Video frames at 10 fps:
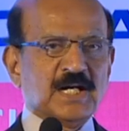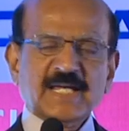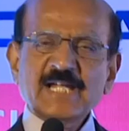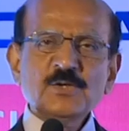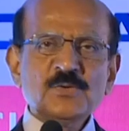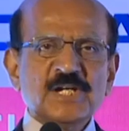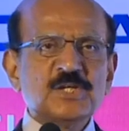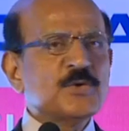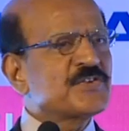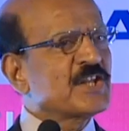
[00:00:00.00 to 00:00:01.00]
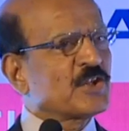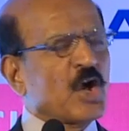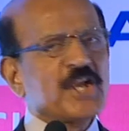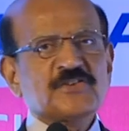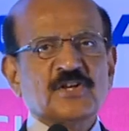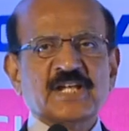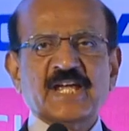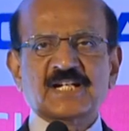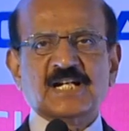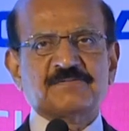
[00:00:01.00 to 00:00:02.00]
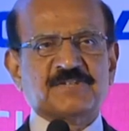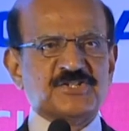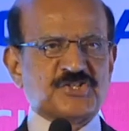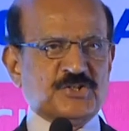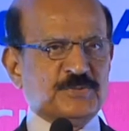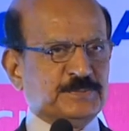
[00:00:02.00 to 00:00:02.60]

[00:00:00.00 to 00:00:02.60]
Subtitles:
Can you reduce the noise on the aircraft engine?